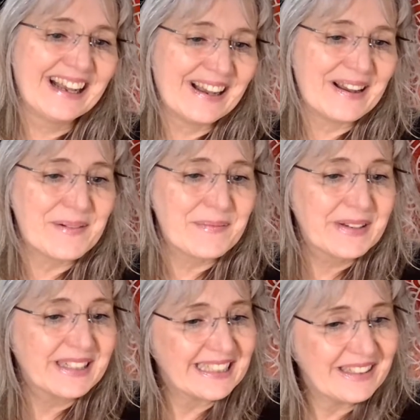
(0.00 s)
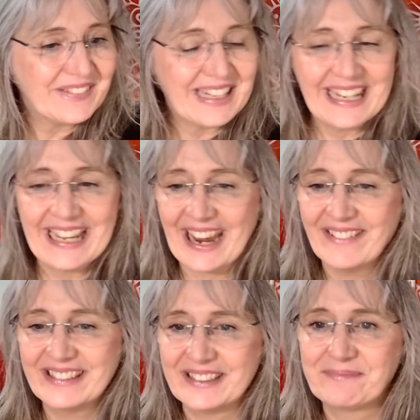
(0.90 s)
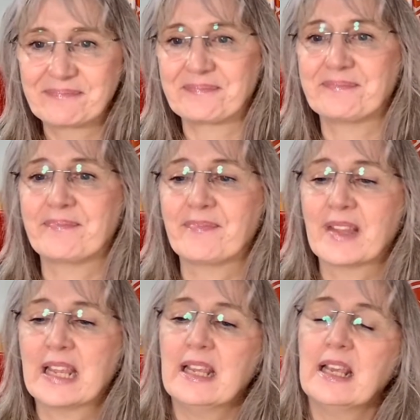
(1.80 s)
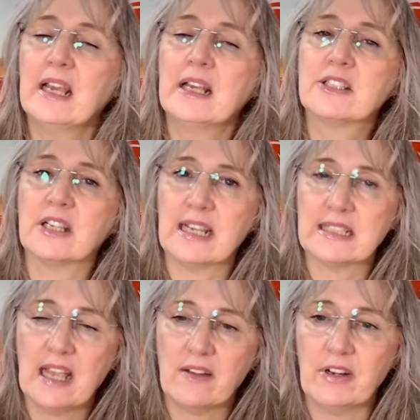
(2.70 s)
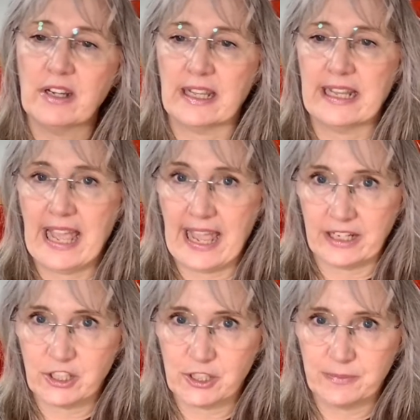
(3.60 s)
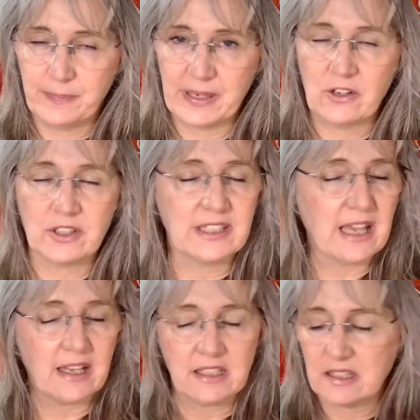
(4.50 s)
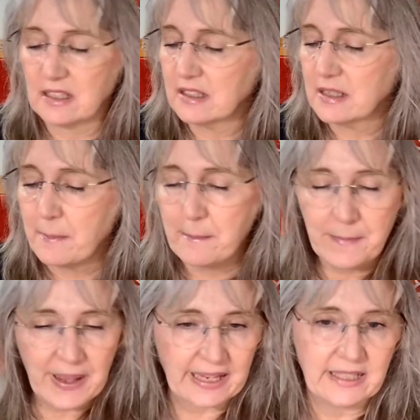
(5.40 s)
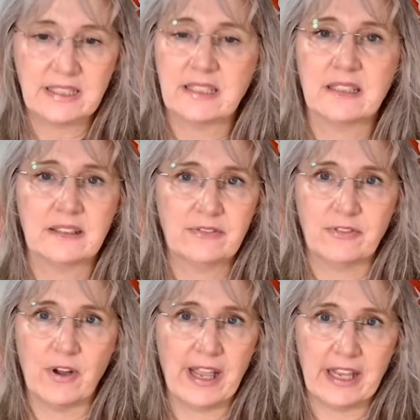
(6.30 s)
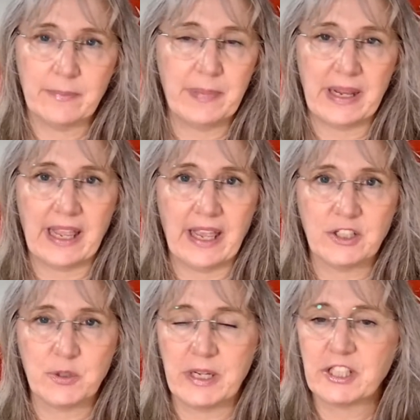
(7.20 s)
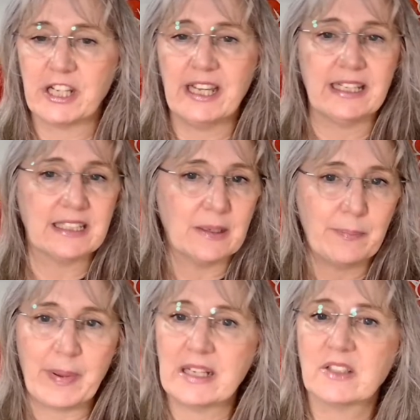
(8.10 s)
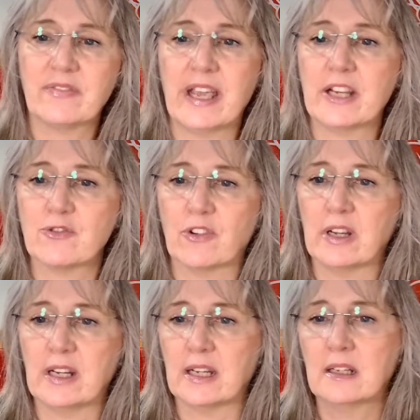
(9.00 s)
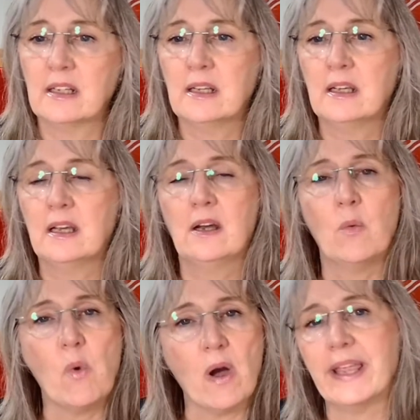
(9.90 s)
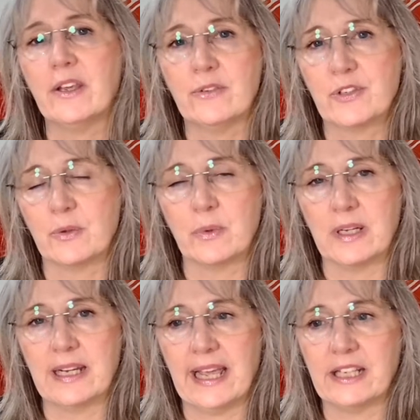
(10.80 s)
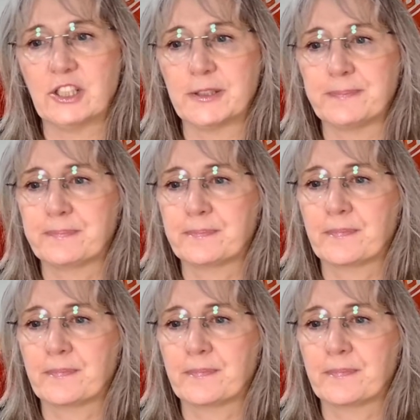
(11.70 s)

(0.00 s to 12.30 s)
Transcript: Good evening, Karen. So let's have a look at the hedge, because that's the base for being a hedge witch. It is the base for hedge riding. Why use the word hedge?